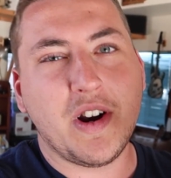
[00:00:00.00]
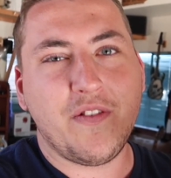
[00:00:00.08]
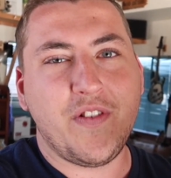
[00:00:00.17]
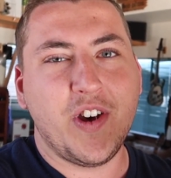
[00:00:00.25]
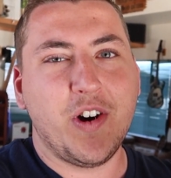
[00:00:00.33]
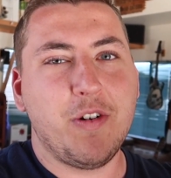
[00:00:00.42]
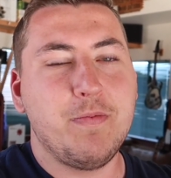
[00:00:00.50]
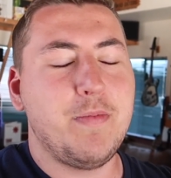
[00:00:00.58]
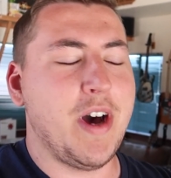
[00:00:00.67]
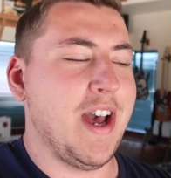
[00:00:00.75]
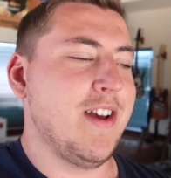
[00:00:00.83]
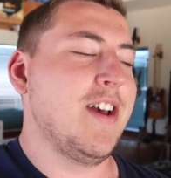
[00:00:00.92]
don't want to film,
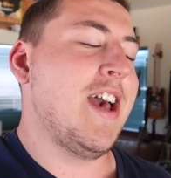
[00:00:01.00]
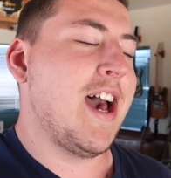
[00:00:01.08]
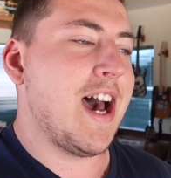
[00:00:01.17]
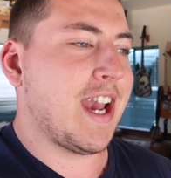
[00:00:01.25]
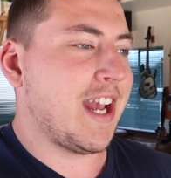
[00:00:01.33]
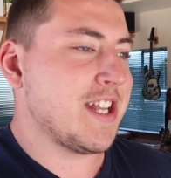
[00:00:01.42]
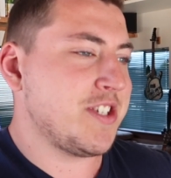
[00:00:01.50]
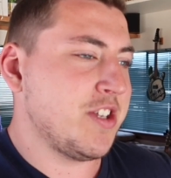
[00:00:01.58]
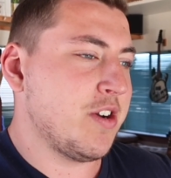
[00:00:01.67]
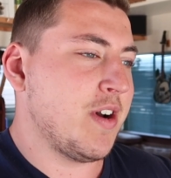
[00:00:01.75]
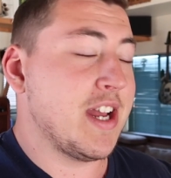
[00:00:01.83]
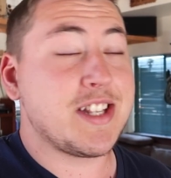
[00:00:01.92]
but I guess, you
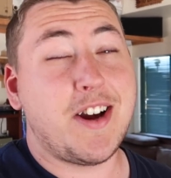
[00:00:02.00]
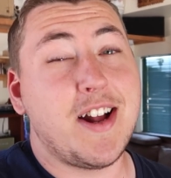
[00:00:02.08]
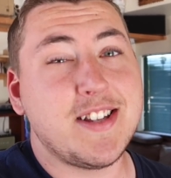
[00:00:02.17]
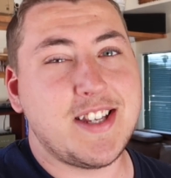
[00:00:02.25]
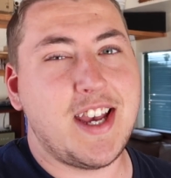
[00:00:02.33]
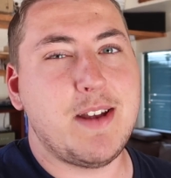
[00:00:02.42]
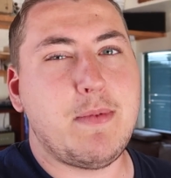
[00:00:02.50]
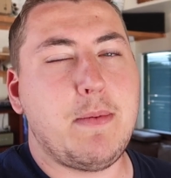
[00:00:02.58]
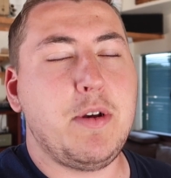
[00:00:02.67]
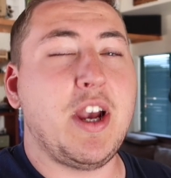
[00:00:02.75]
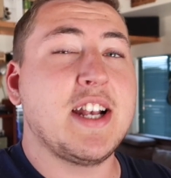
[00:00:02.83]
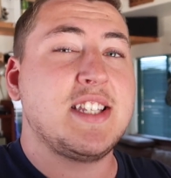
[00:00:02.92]
know what, it's content, and
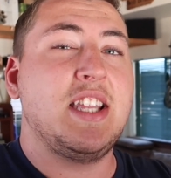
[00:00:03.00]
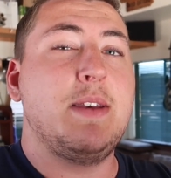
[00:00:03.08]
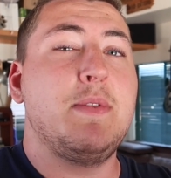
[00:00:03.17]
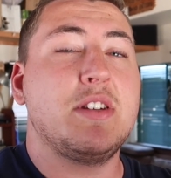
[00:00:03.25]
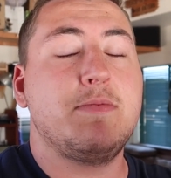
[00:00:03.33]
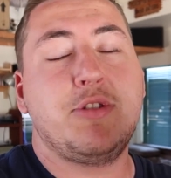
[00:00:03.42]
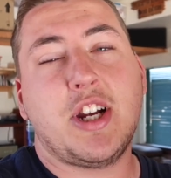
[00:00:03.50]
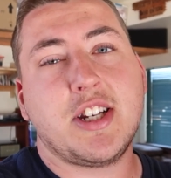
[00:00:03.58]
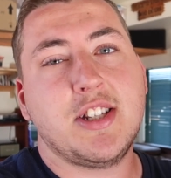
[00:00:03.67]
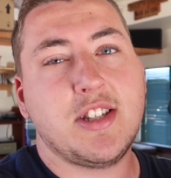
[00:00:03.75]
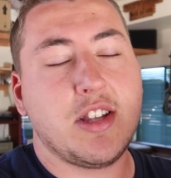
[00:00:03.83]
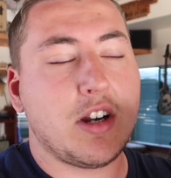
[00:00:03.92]
maybe you guys can leave me some
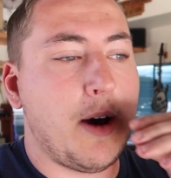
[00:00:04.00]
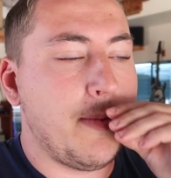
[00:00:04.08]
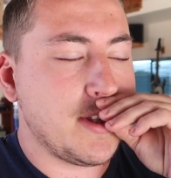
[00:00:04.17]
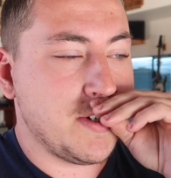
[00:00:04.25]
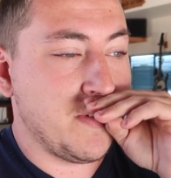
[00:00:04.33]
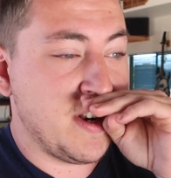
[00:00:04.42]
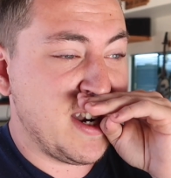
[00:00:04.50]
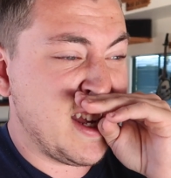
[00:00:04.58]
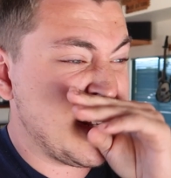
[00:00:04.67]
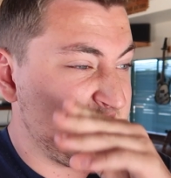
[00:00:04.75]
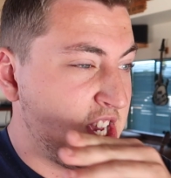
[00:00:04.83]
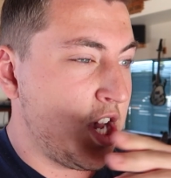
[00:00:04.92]
suggestions in the comments on what it
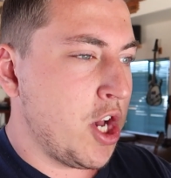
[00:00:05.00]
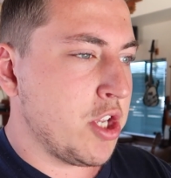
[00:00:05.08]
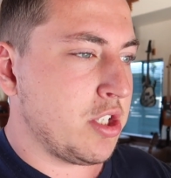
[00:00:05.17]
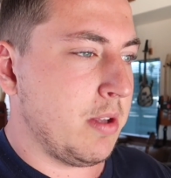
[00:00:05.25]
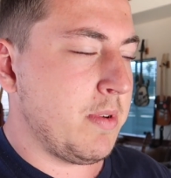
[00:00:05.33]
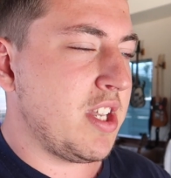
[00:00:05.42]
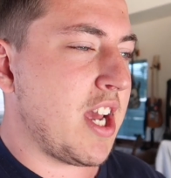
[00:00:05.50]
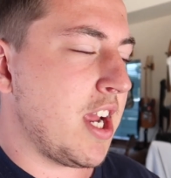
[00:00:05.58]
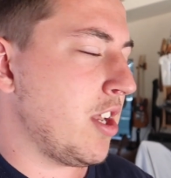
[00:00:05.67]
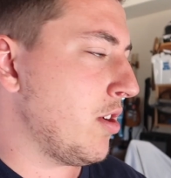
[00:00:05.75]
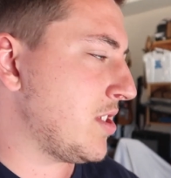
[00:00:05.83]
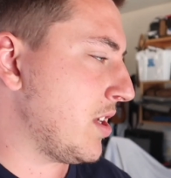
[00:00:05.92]
is. So let me
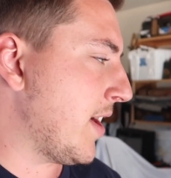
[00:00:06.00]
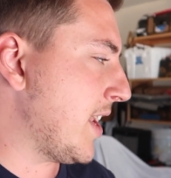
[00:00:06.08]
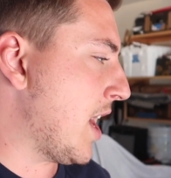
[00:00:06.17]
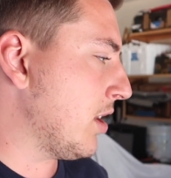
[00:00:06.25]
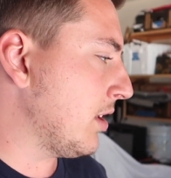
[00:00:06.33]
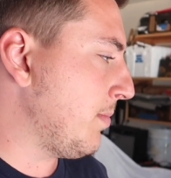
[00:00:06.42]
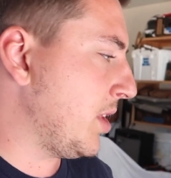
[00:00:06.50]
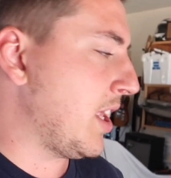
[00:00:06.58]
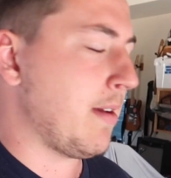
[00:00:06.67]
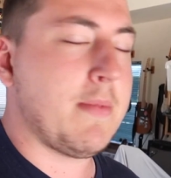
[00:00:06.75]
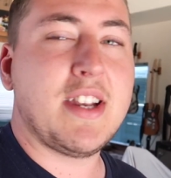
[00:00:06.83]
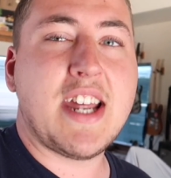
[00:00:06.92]
diagnose it right now. Let me
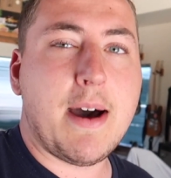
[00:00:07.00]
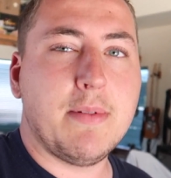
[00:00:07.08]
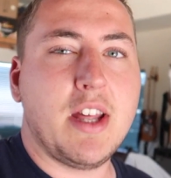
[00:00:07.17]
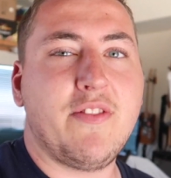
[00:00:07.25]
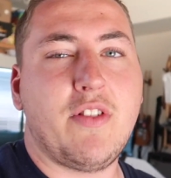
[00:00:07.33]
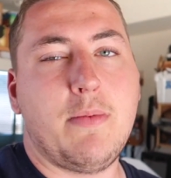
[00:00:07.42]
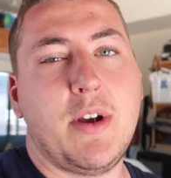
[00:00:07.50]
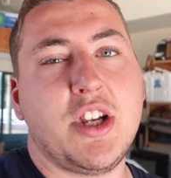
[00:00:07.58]
get my tablet from